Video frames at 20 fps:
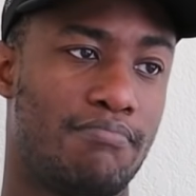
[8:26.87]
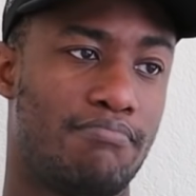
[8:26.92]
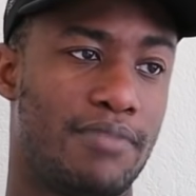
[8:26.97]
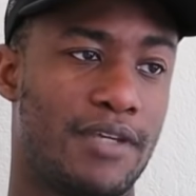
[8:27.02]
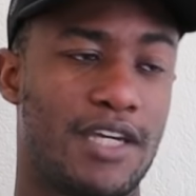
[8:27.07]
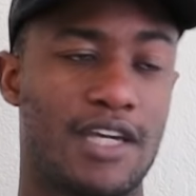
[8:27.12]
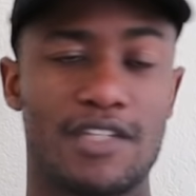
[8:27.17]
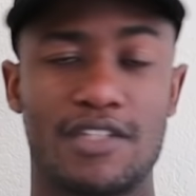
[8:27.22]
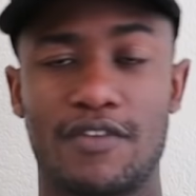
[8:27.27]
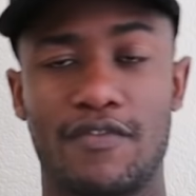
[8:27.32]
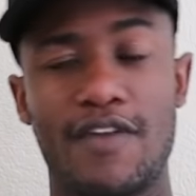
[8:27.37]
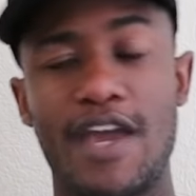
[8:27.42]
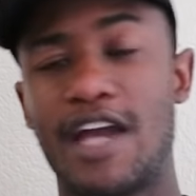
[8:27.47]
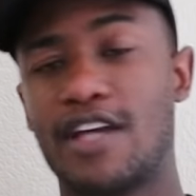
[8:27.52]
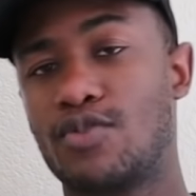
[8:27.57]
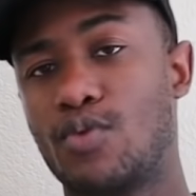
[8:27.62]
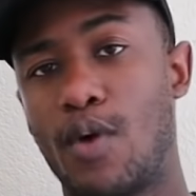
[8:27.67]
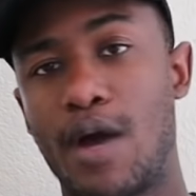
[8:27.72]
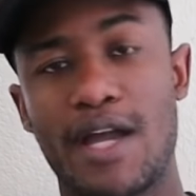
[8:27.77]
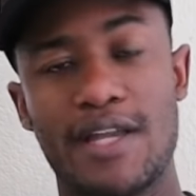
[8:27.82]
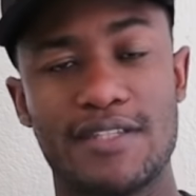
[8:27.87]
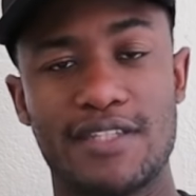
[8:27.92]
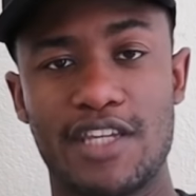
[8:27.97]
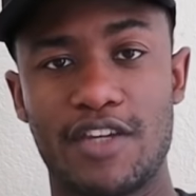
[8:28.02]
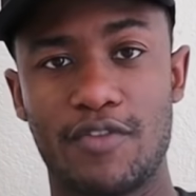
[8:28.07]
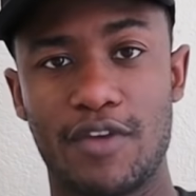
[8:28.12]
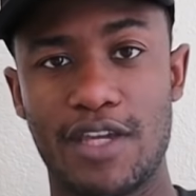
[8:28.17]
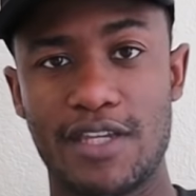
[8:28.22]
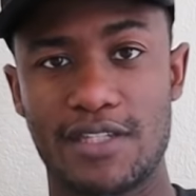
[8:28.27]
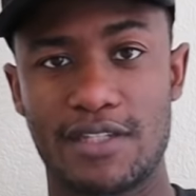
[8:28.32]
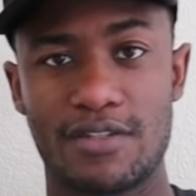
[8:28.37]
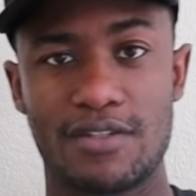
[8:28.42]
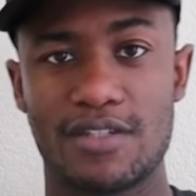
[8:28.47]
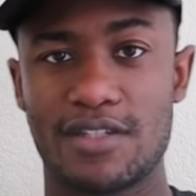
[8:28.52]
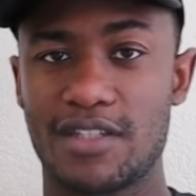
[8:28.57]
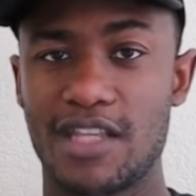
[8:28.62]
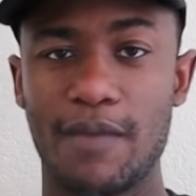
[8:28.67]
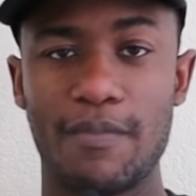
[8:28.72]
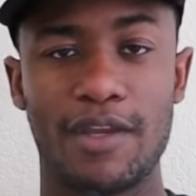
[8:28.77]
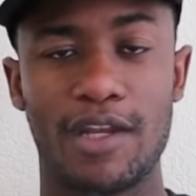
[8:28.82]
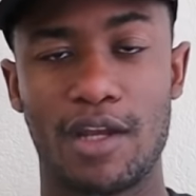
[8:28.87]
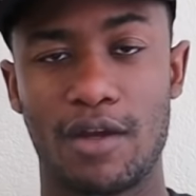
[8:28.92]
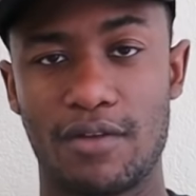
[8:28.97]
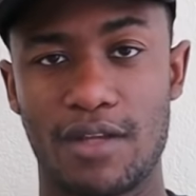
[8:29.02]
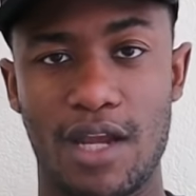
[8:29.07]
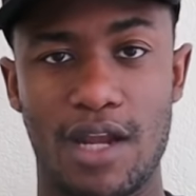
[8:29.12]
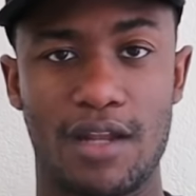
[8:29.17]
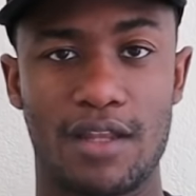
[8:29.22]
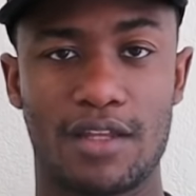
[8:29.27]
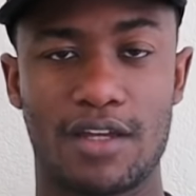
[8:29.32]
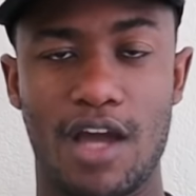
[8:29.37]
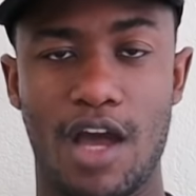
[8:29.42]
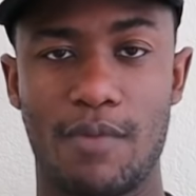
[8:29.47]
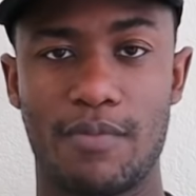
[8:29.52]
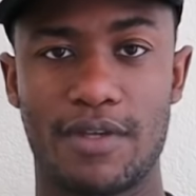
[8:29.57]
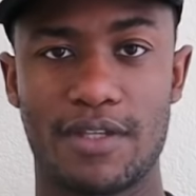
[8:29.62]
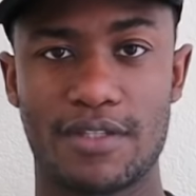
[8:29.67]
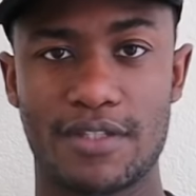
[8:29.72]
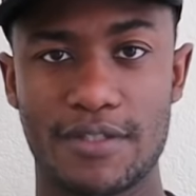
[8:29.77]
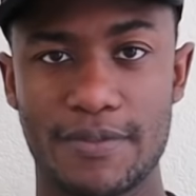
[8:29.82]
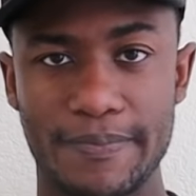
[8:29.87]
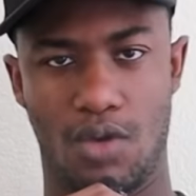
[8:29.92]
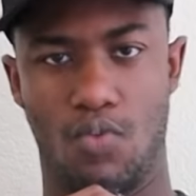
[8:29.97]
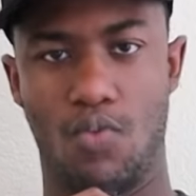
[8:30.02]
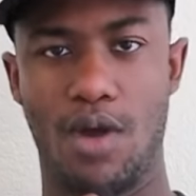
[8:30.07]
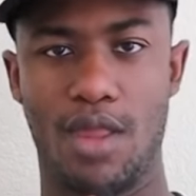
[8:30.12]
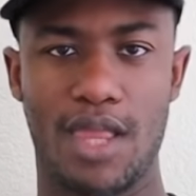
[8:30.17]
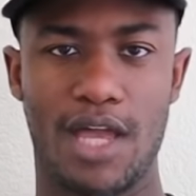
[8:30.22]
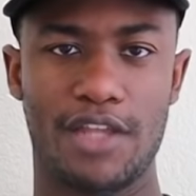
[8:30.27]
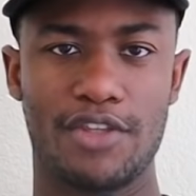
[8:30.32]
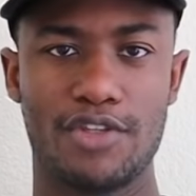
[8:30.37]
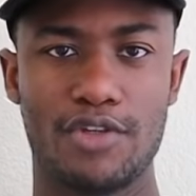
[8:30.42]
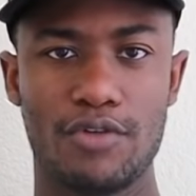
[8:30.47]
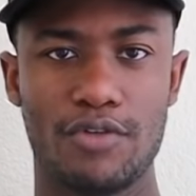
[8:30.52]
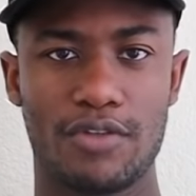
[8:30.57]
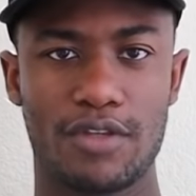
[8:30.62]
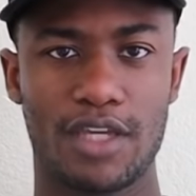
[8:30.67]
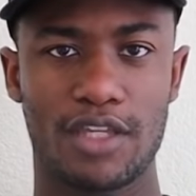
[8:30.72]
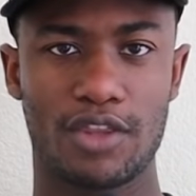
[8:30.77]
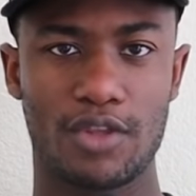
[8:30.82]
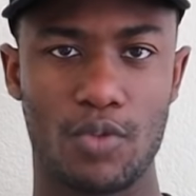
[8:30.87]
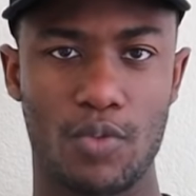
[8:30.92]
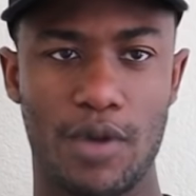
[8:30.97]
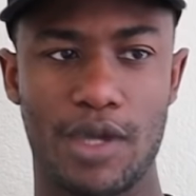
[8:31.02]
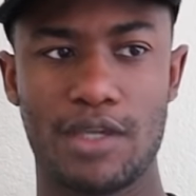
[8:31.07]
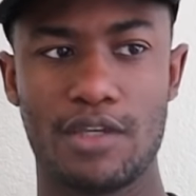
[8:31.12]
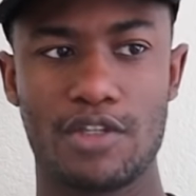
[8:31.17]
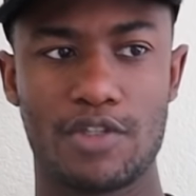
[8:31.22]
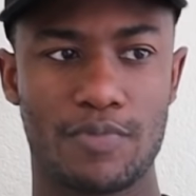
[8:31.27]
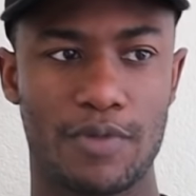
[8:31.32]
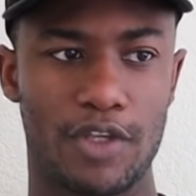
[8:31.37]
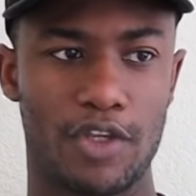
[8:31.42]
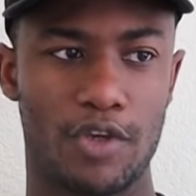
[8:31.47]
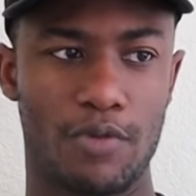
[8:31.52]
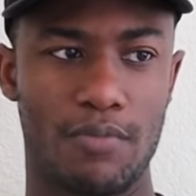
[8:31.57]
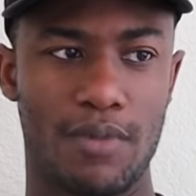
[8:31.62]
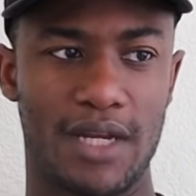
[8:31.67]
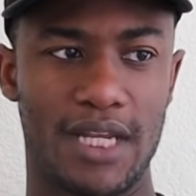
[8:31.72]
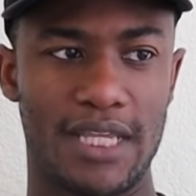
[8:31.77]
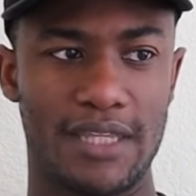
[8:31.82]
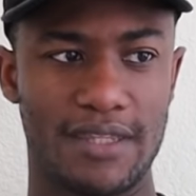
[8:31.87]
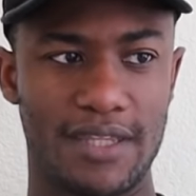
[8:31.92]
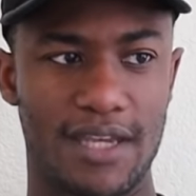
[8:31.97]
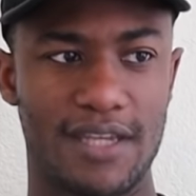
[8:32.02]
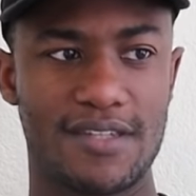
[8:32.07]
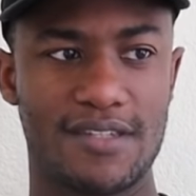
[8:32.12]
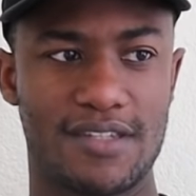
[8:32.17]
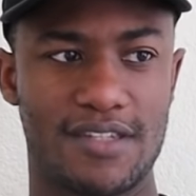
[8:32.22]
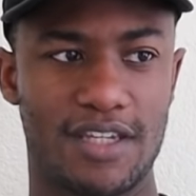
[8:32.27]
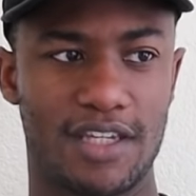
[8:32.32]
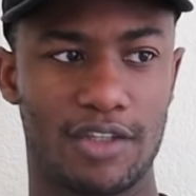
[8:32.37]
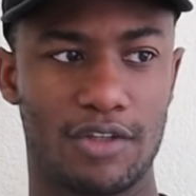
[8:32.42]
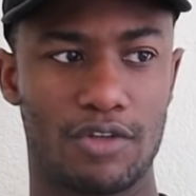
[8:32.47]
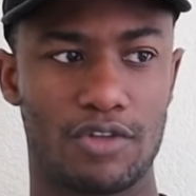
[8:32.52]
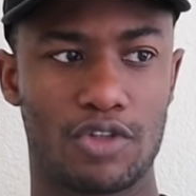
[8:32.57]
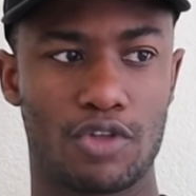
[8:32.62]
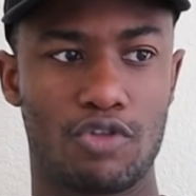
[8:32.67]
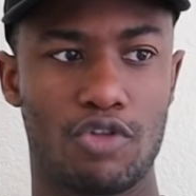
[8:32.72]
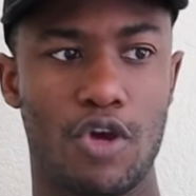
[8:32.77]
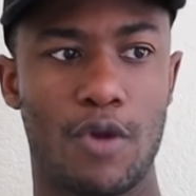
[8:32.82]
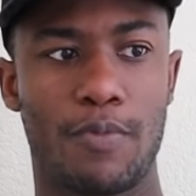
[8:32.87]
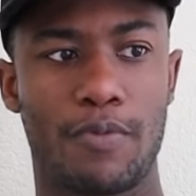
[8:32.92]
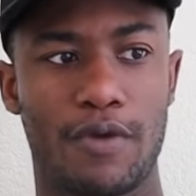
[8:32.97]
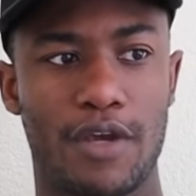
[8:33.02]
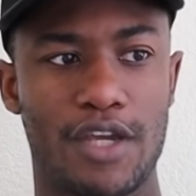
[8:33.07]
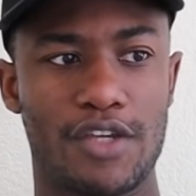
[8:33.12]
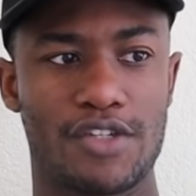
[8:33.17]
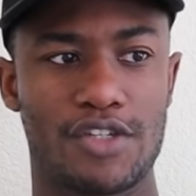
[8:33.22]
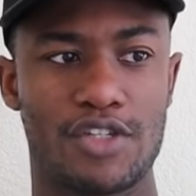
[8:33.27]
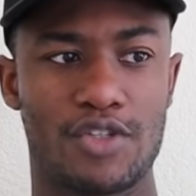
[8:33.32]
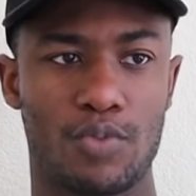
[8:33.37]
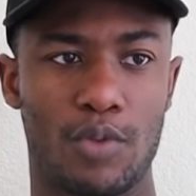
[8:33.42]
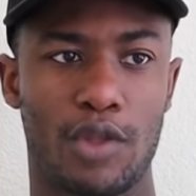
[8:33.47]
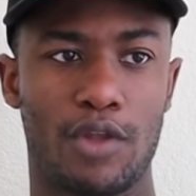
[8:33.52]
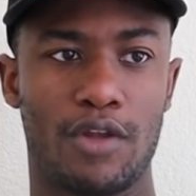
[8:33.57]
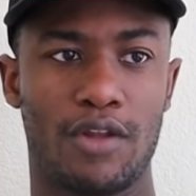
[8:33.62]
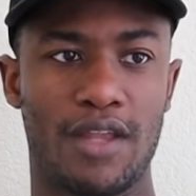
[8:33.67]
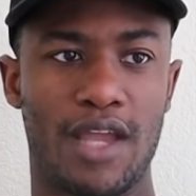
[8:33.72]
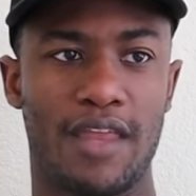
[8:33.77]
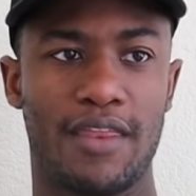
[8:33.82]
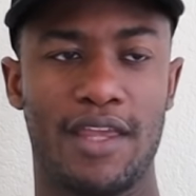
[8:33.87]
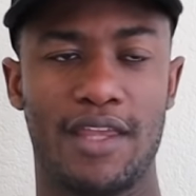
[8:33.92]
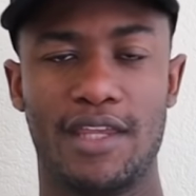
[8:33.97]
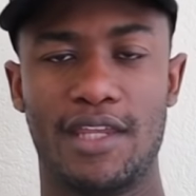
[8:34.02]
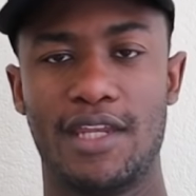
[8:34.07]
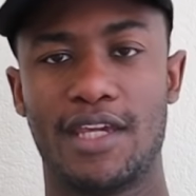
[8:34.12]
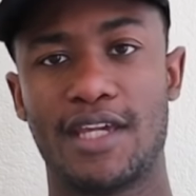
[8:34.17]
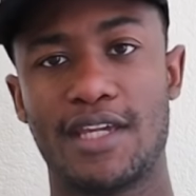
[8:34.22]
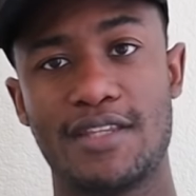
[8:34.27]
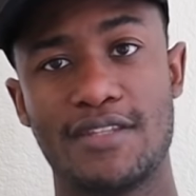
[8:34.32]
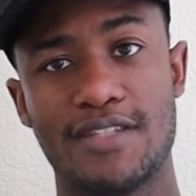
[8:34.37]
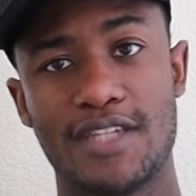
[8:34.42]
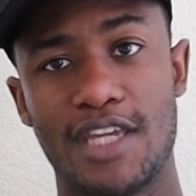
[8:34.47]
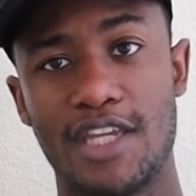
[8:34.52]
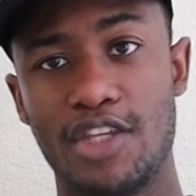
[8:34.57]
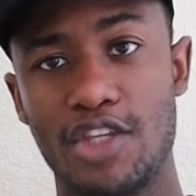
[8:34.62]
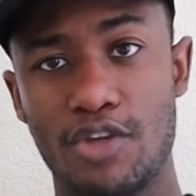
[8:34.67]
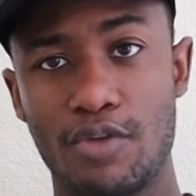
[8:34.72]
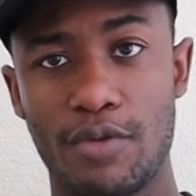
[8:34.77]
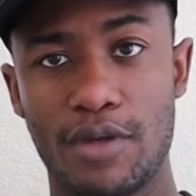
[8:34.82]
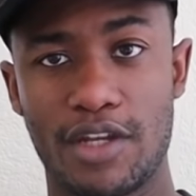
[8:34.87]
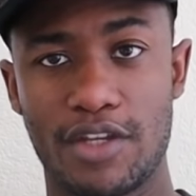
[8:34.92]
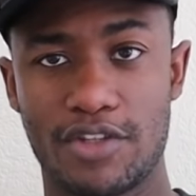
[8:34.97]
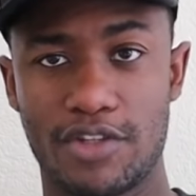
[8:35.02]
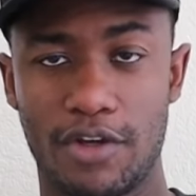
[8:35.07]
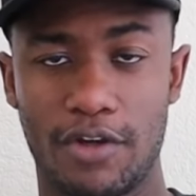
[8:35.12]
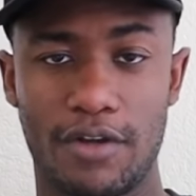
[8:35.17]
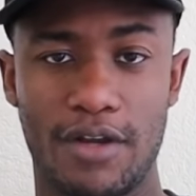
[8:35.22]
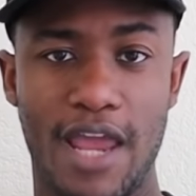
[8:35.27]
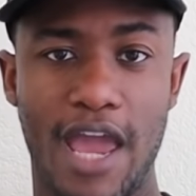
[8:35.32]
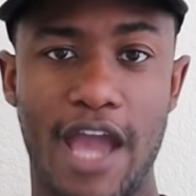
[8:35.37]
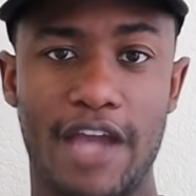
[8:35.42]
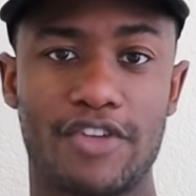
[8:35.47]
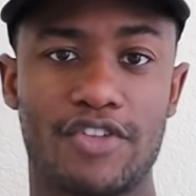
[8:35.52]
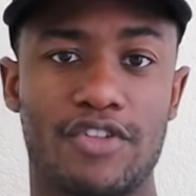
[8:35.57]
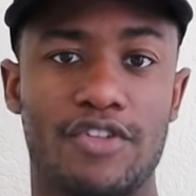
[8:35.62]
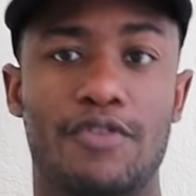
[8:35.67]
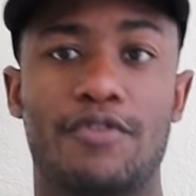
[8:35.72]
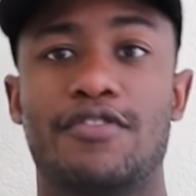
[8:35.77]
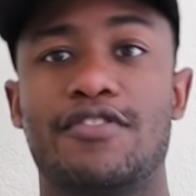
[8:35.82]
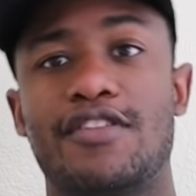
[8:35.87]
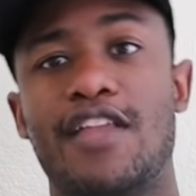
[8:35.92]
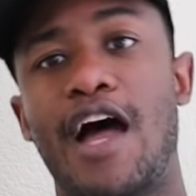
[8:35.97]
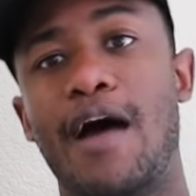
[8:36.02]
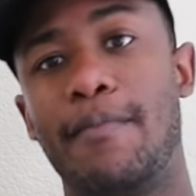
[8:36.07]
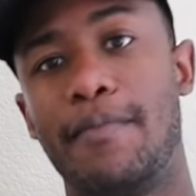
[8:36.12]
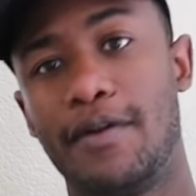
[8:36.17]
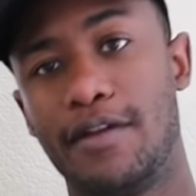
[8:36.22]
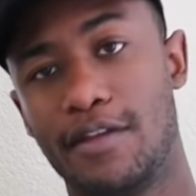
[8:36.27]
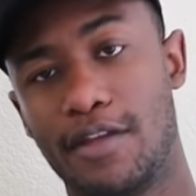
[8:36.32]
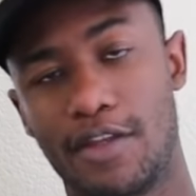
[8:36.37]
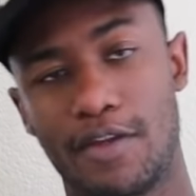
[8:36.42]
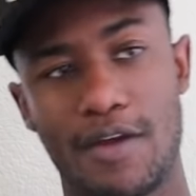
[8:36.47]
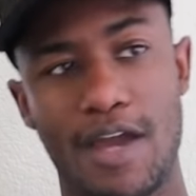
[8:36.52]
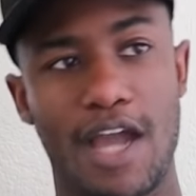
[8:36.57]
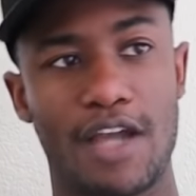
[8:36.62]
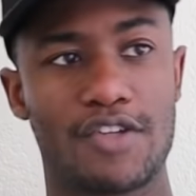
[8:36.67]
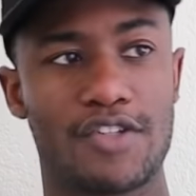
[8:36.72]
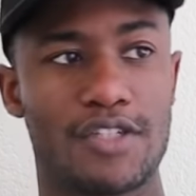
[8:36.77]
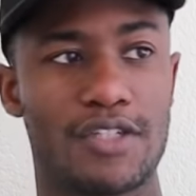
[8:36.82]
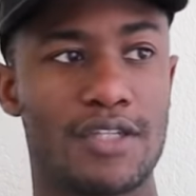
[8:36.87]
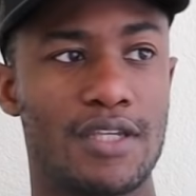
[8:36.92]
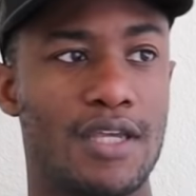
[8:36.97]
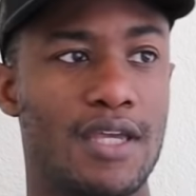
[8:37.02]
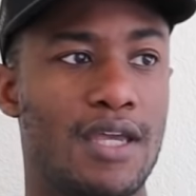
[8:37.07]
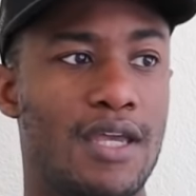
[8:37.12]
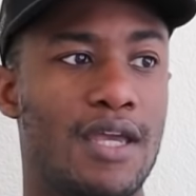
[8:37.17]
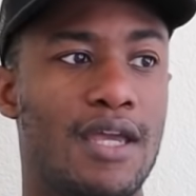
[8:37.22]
because of X, Y, and Z reason? Just let me know down in the comments. And while I do think the way you spend your money does signal to corporations whether or not they need to continue in a certain action or stop in another action,